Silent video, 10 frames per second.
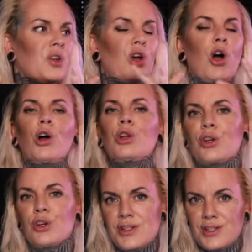
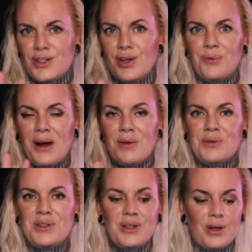colors
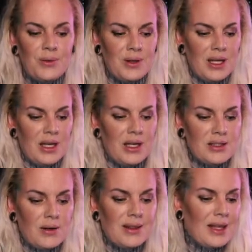around,
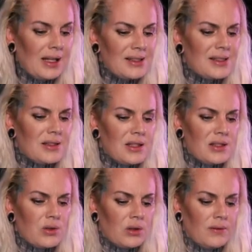So, and that's the
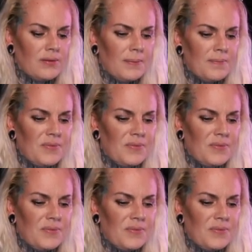sort of